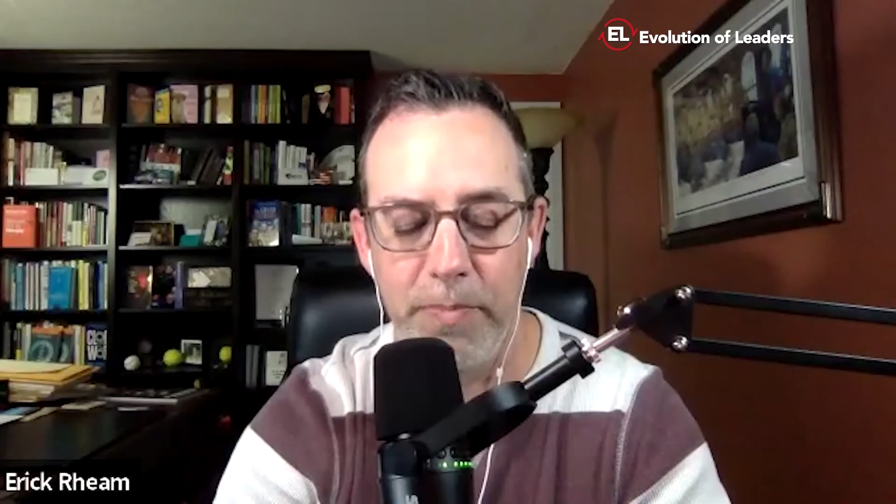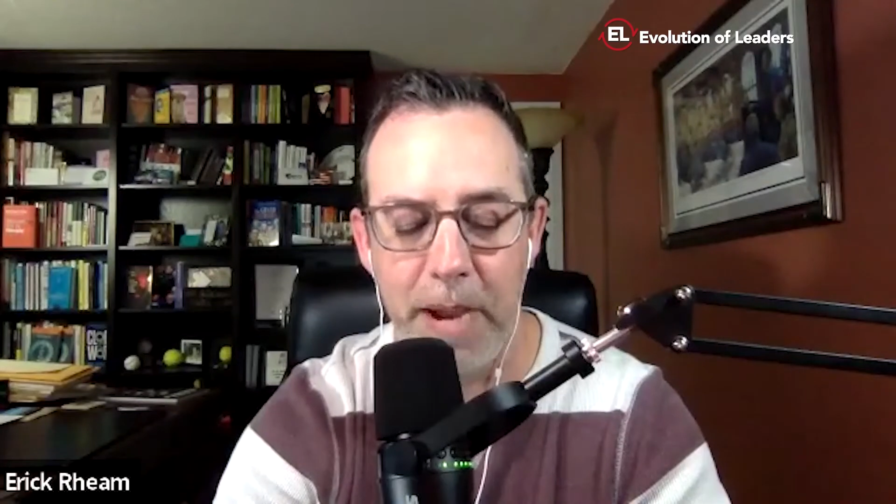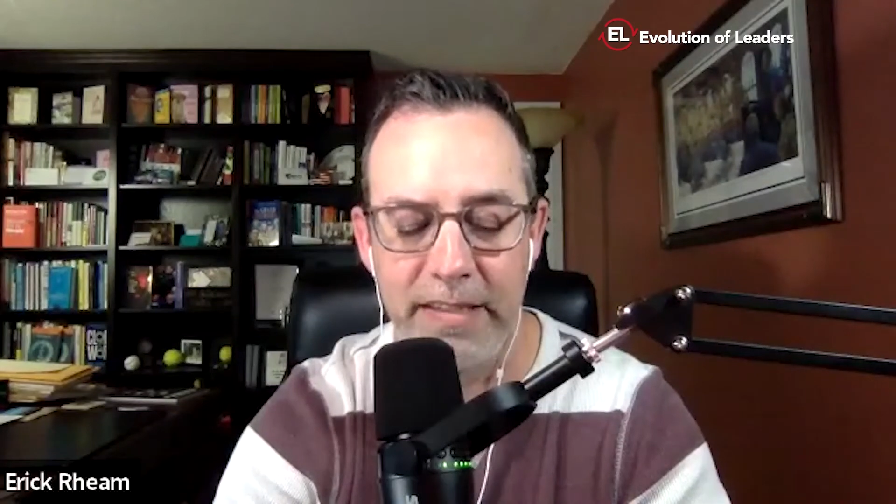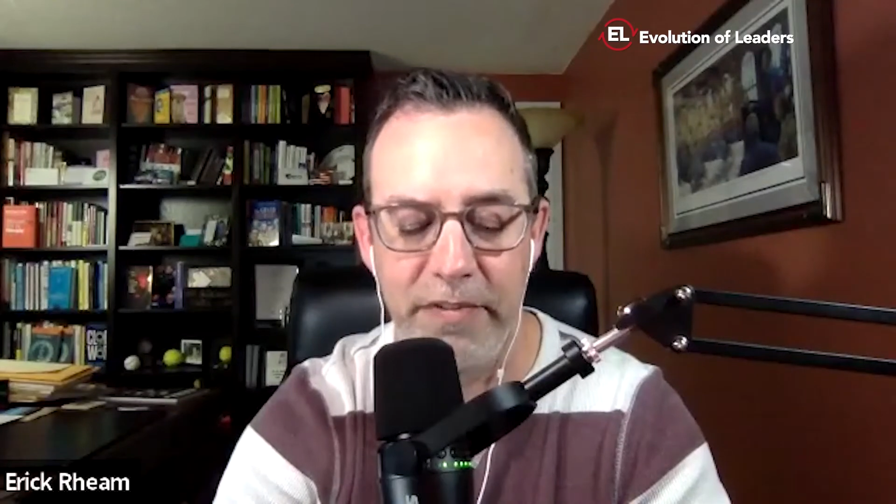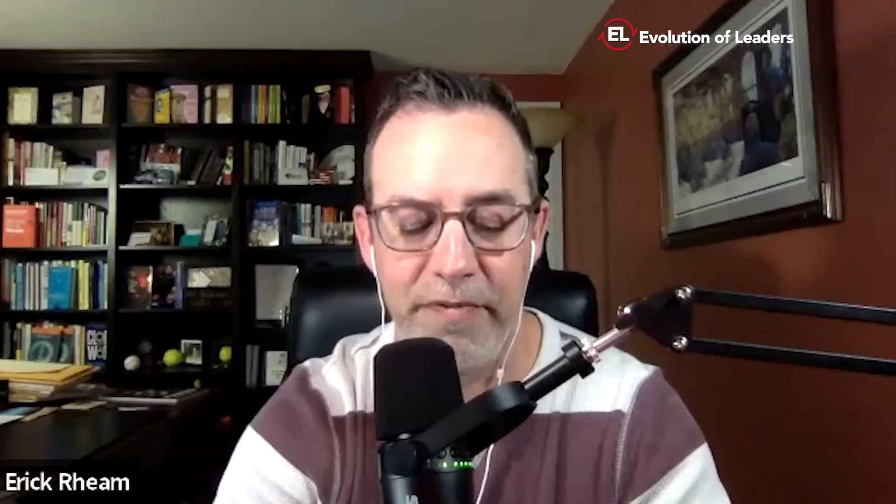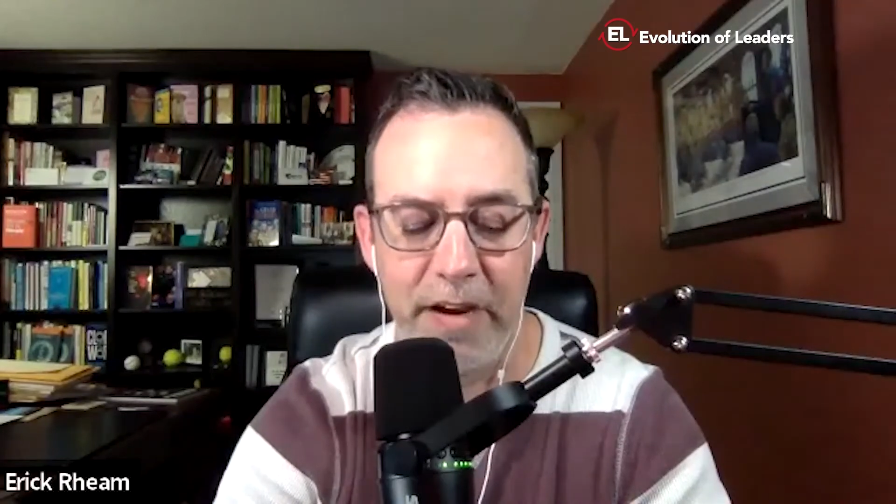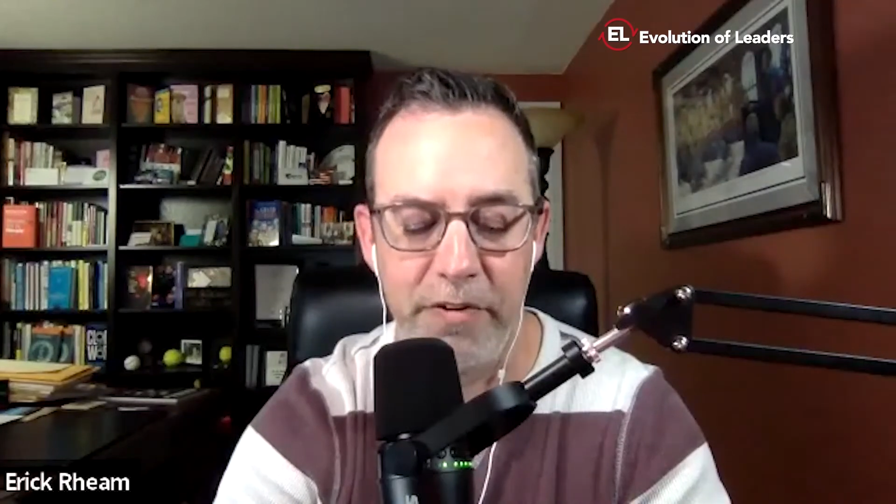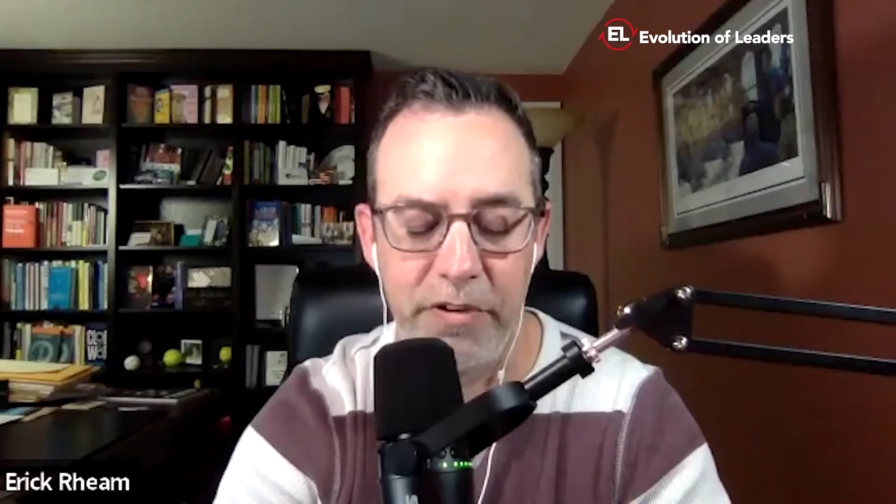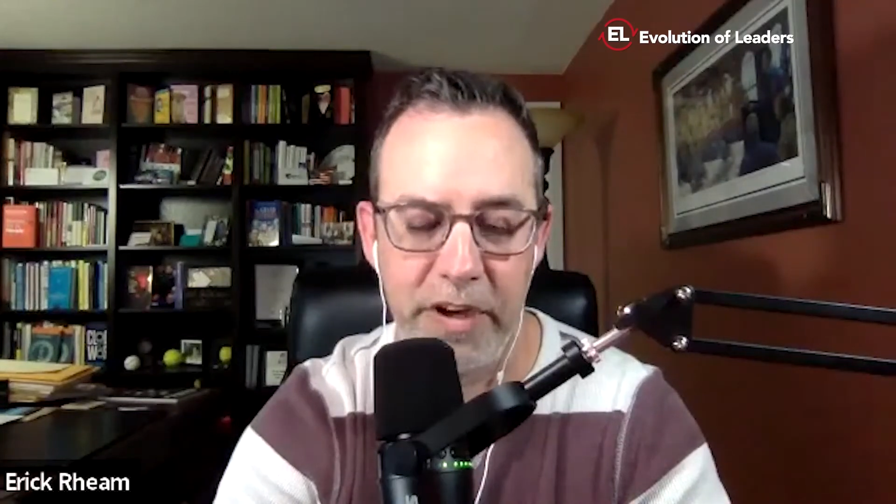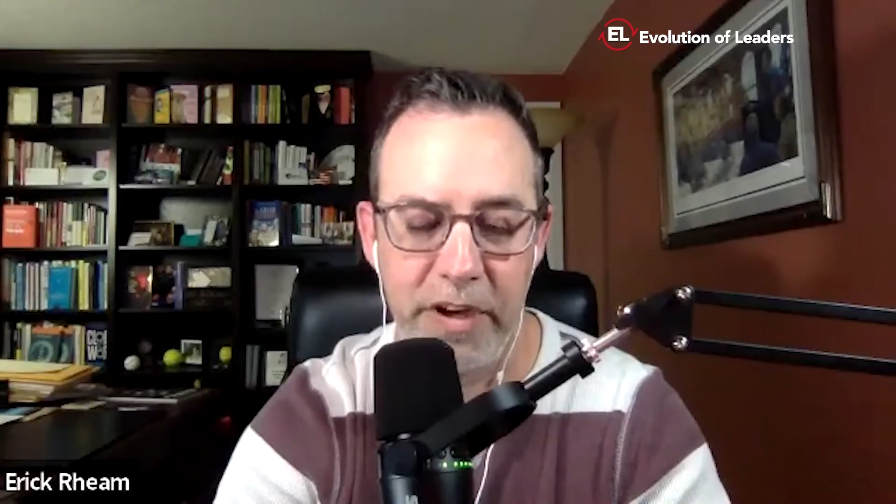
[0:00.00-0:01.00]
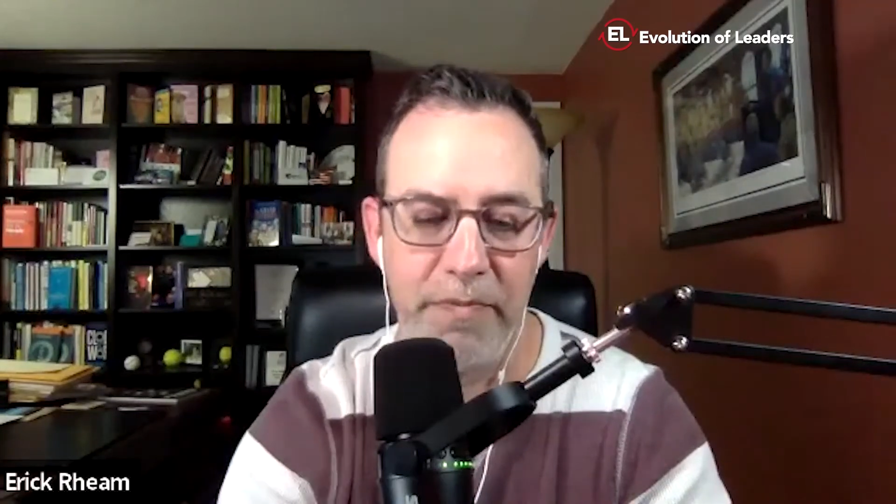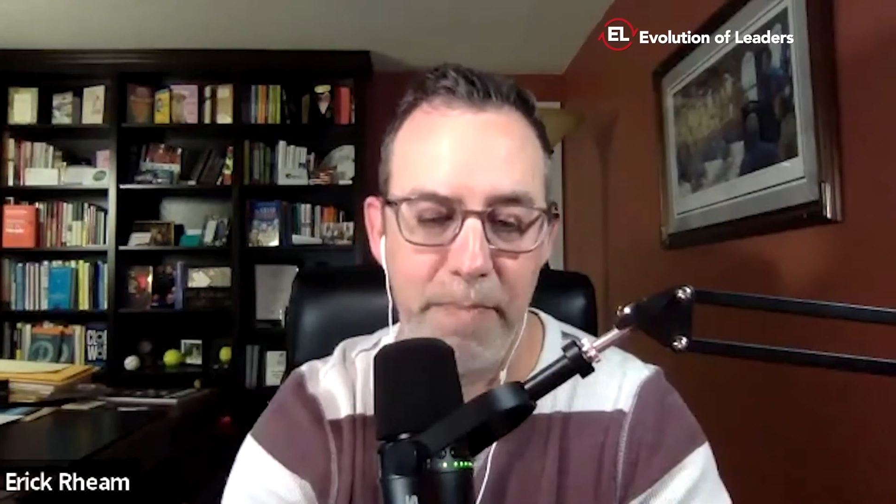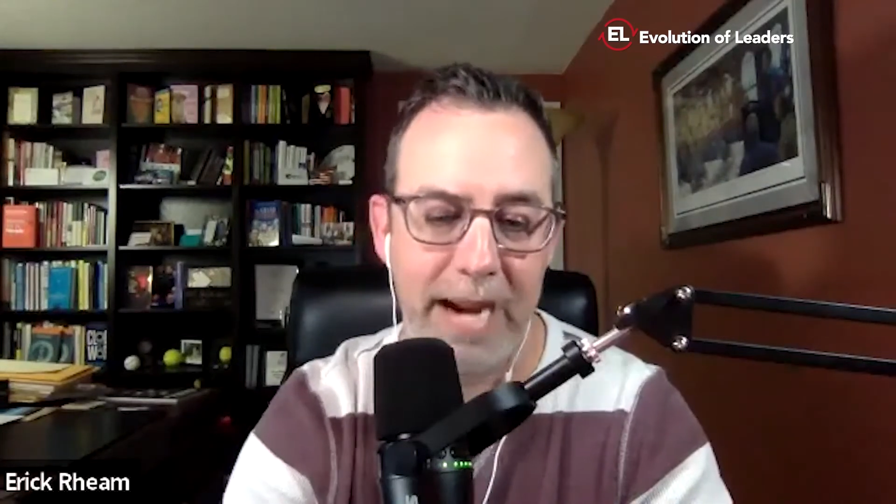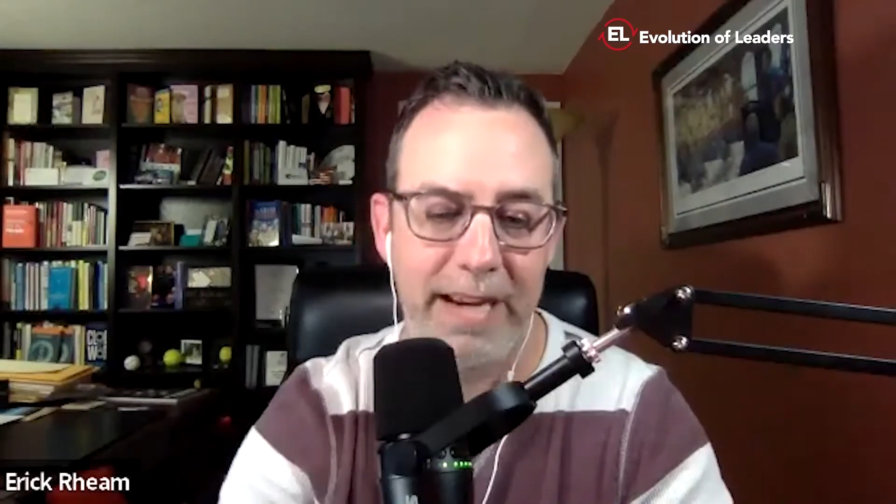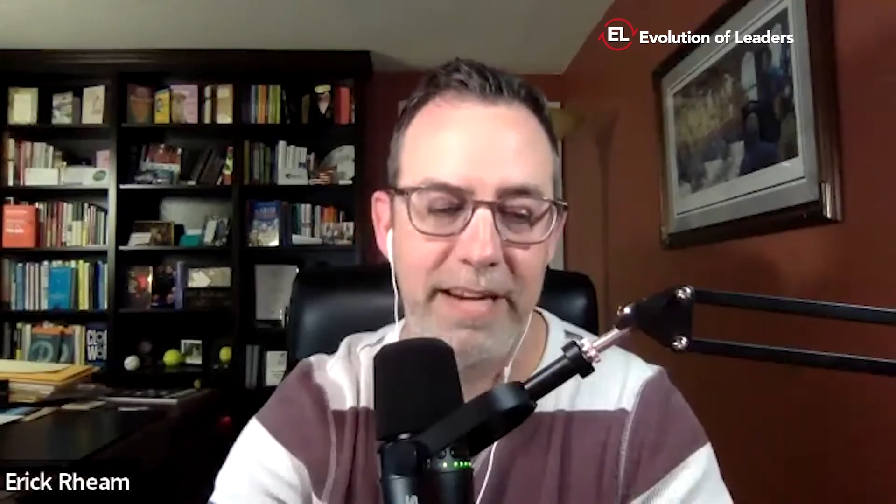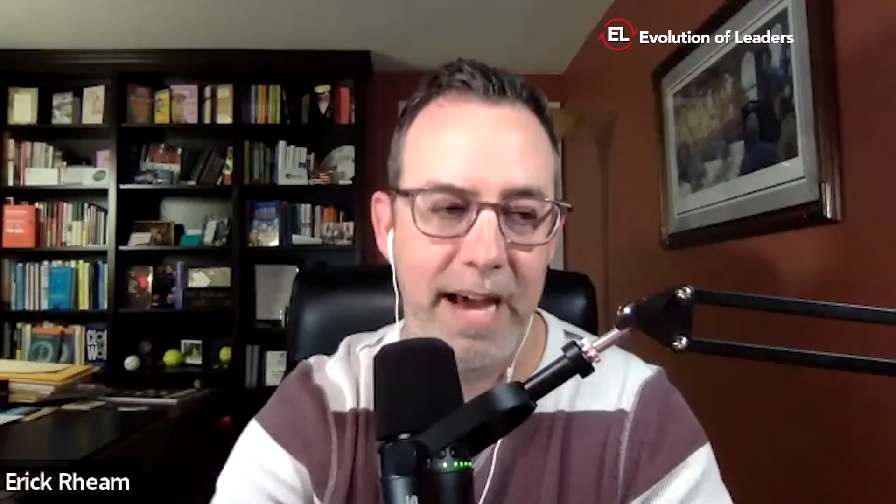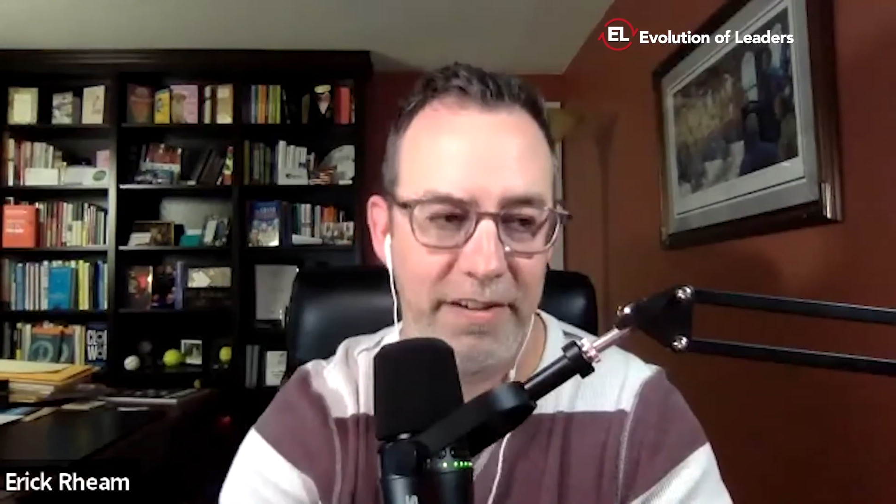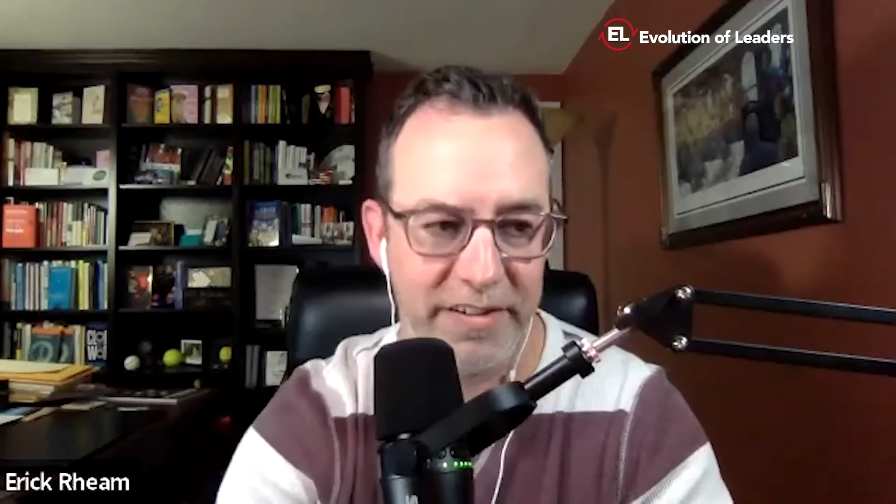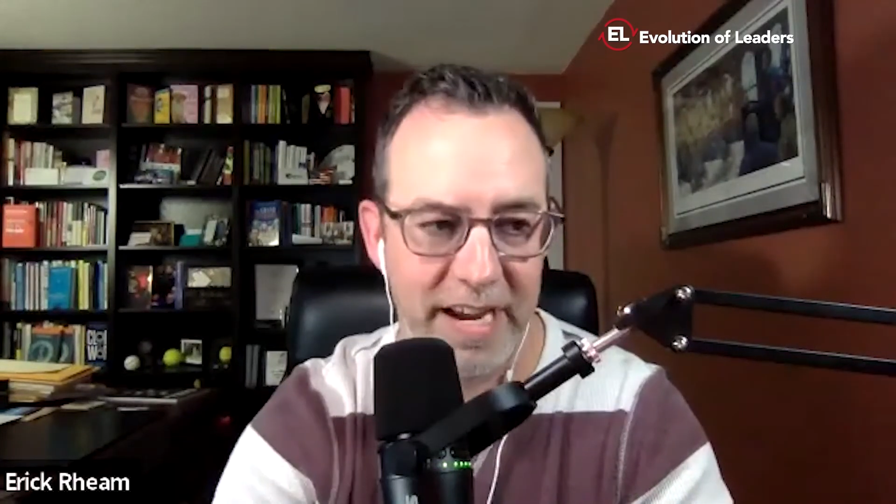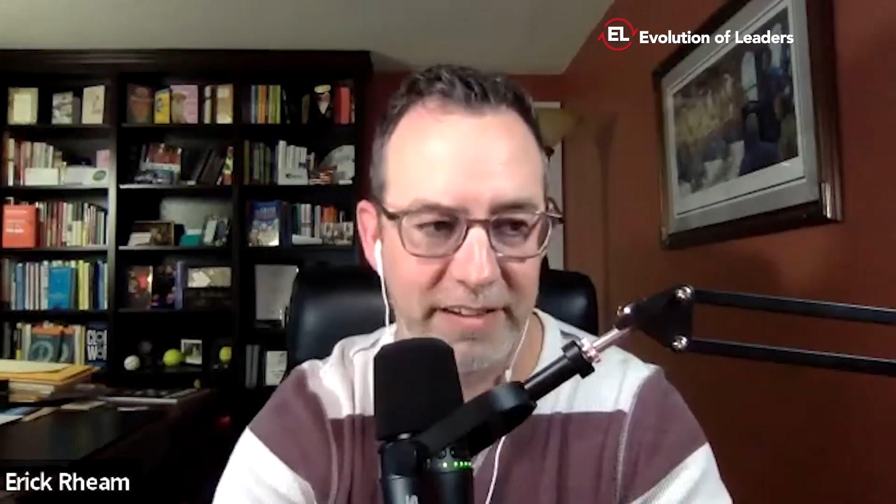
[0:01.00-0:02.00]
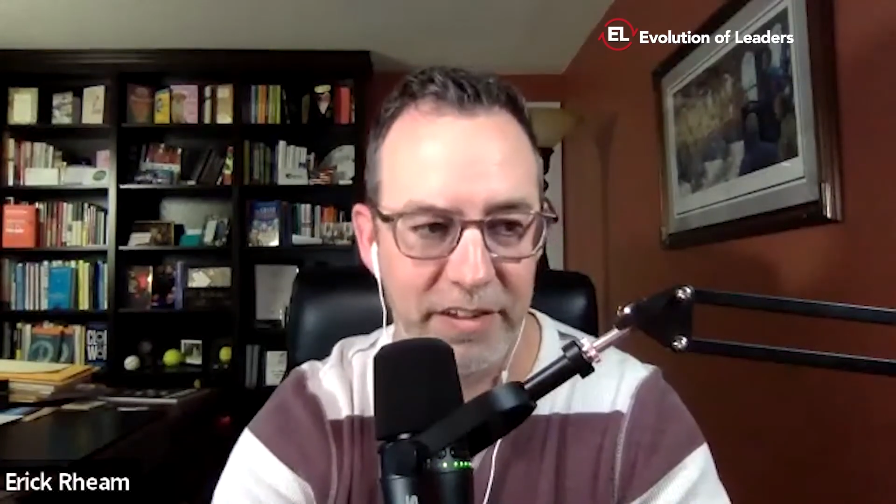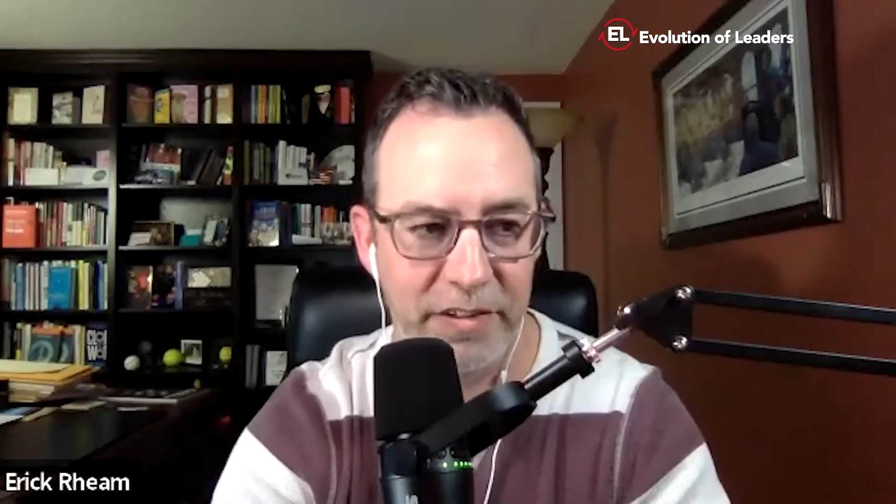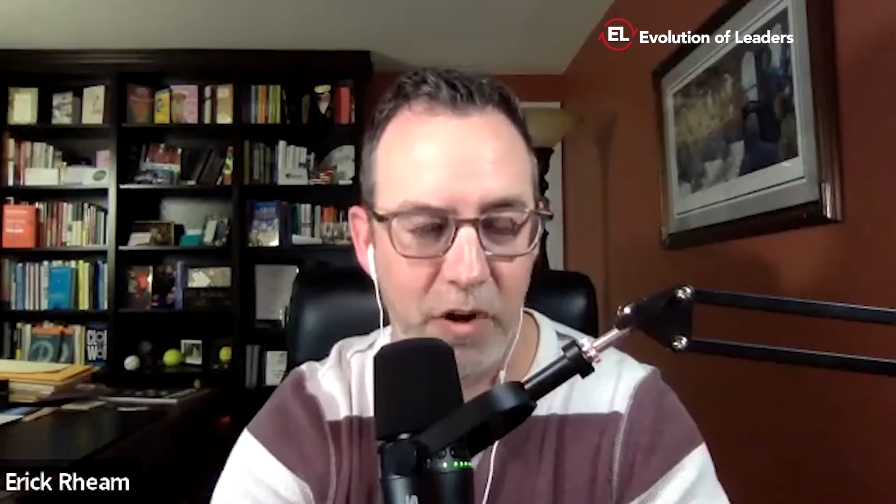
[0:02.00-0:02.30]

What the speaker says: Patsy found herself back in Dallas, Texas,